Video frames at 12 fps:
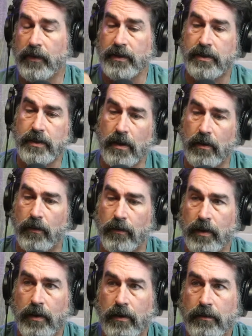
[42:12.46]
so,
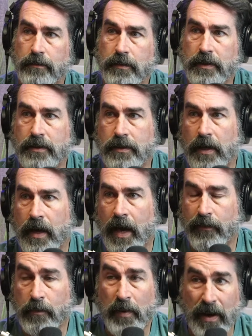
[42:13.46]
you know. Have
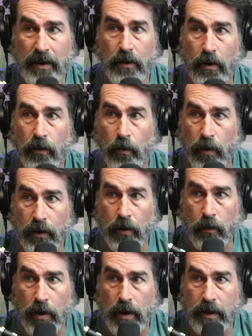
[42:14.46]
you been on the
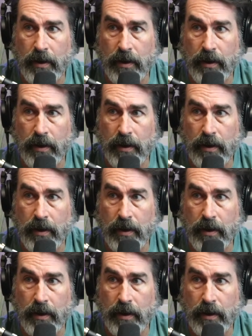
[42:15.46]
101 in